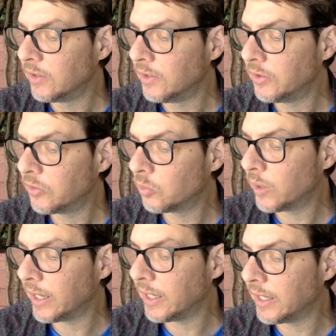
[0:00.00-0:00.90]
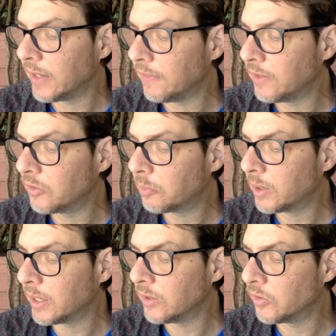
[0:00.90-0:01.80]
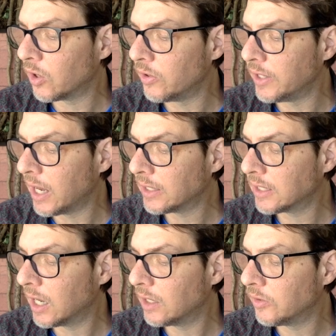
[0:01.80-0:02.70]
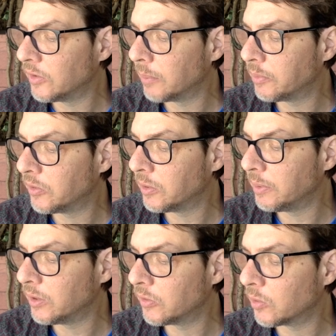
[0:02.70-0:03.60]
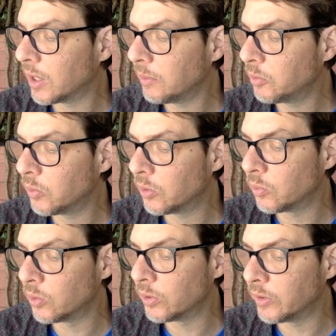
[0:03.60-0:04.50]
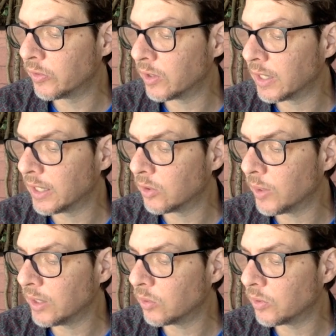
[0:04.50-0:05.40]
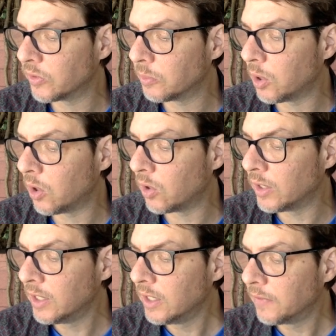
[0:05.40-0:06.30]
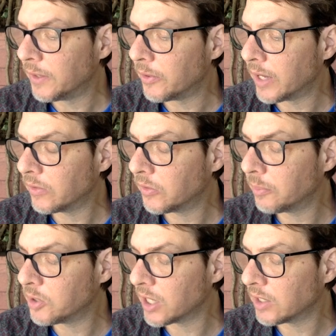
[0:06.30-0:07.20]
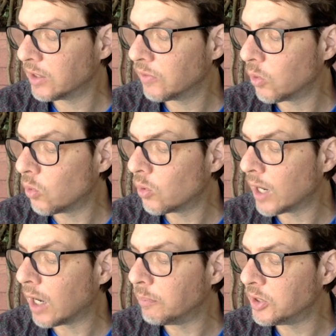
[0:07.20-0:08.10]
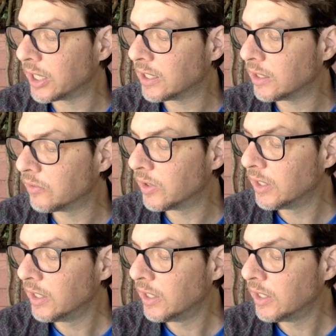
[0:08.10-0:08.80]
This way and this place are not concepts to be described with words like great or small. They are not subjective or objective.